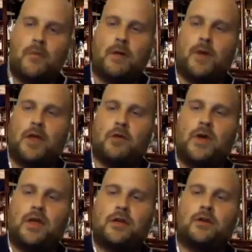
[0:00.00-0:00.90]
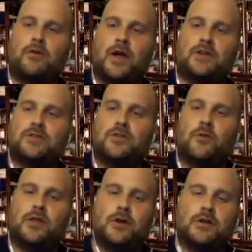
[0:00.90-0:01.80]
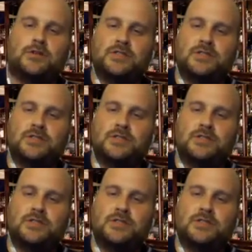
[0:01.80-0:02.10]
and by the way, congrats on the weight loss.